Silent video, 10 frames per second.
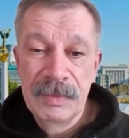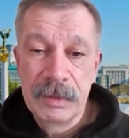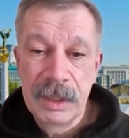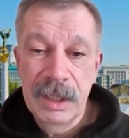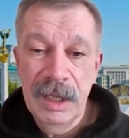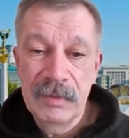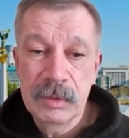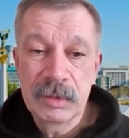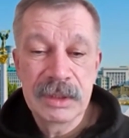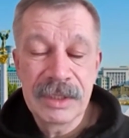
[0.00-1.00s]
They have
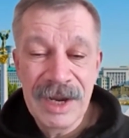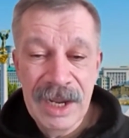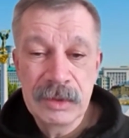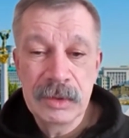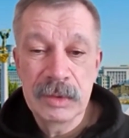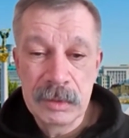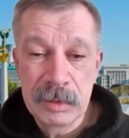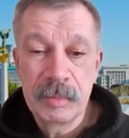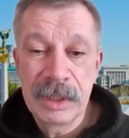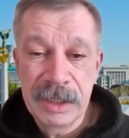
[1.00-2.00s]
to try
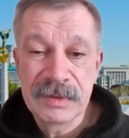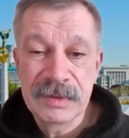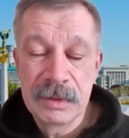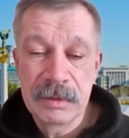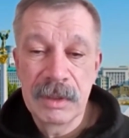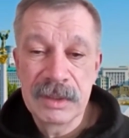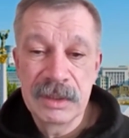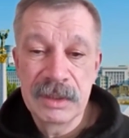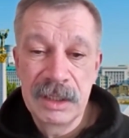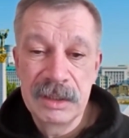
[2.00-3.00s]
to press
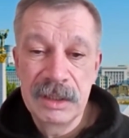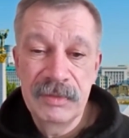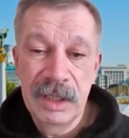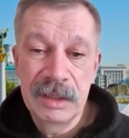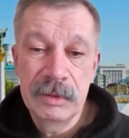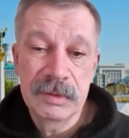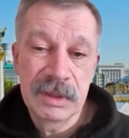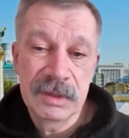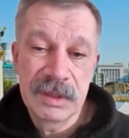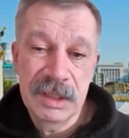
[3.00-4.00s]
Russia. And if they are not
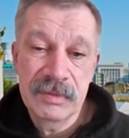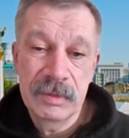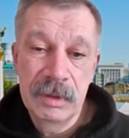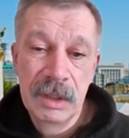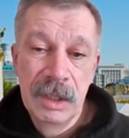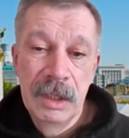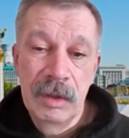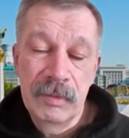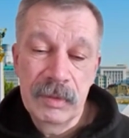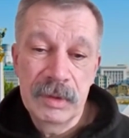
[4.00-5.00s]
successful,
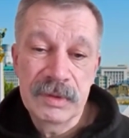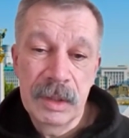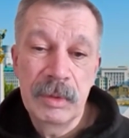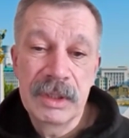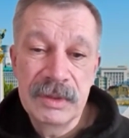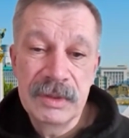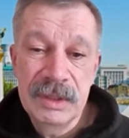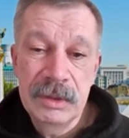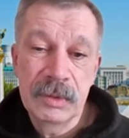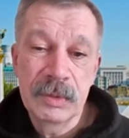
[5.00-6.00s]
of course, they will
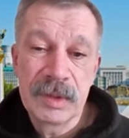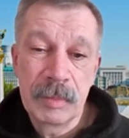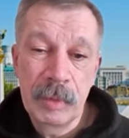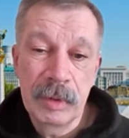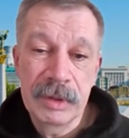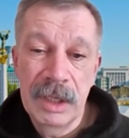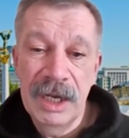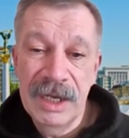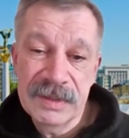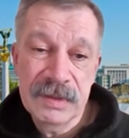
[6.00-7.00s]
continue to support
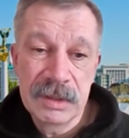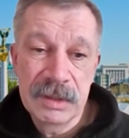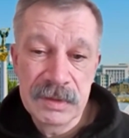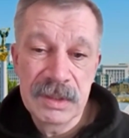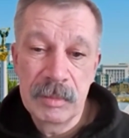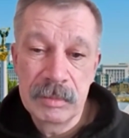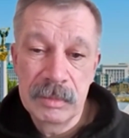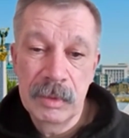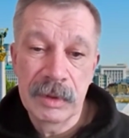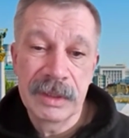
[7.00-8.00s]
us in some
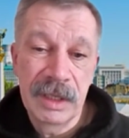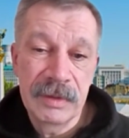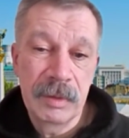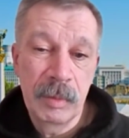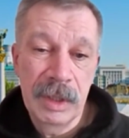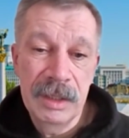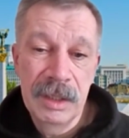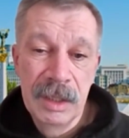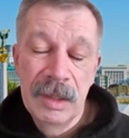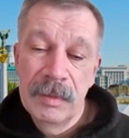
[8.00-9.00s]
or another way.
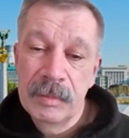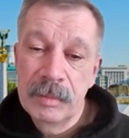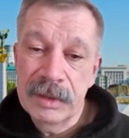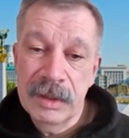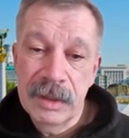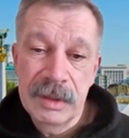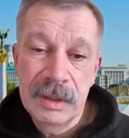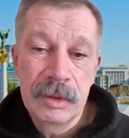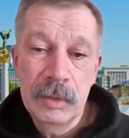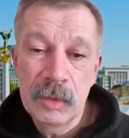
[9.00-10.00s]
But I
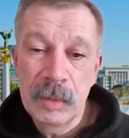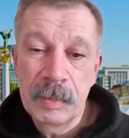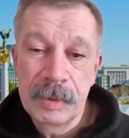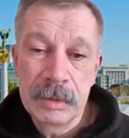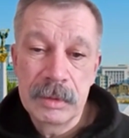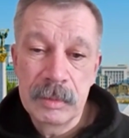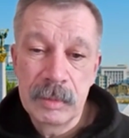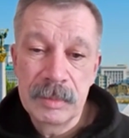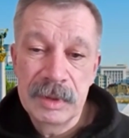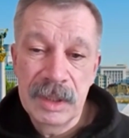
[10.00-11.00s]
think Europe
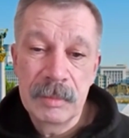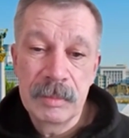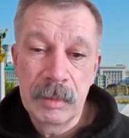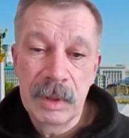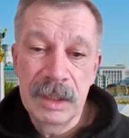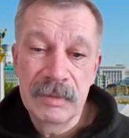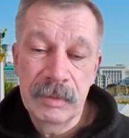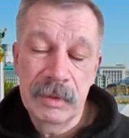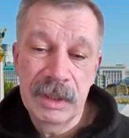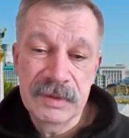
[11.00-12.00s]
will be number one
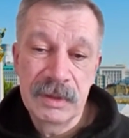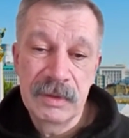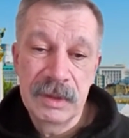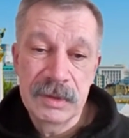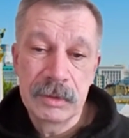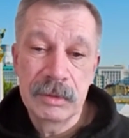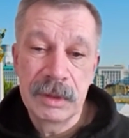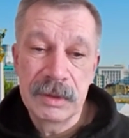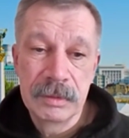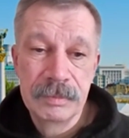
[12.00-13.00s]
for us in this
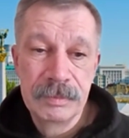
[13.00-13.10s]
situation.